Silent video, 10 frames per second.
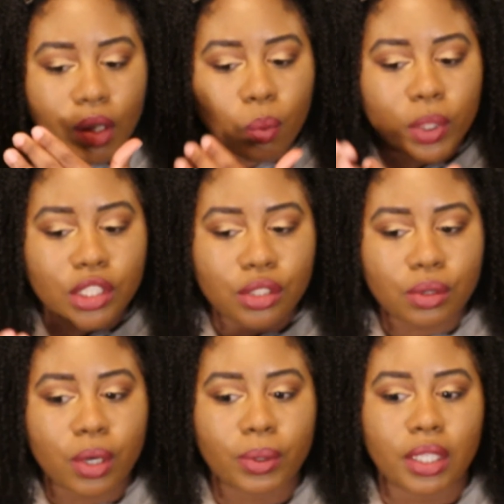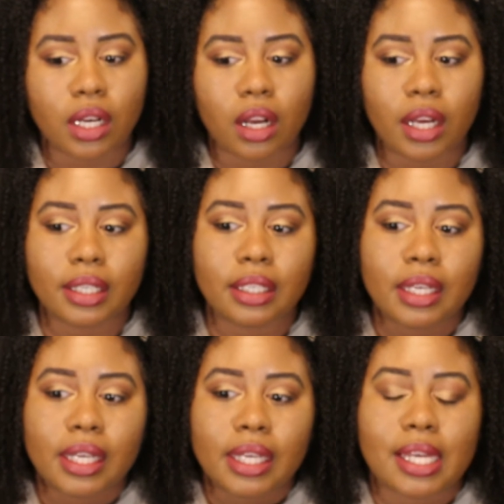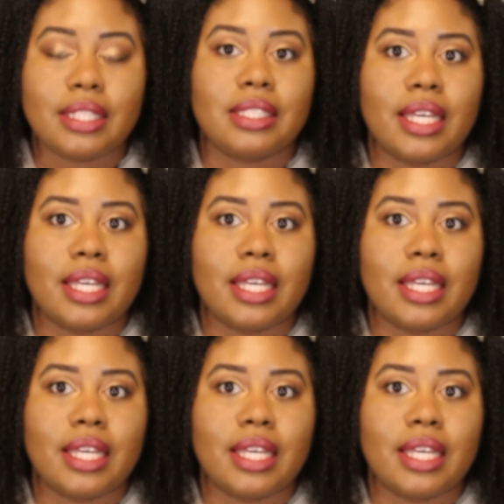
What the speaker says: once you coat it on, it's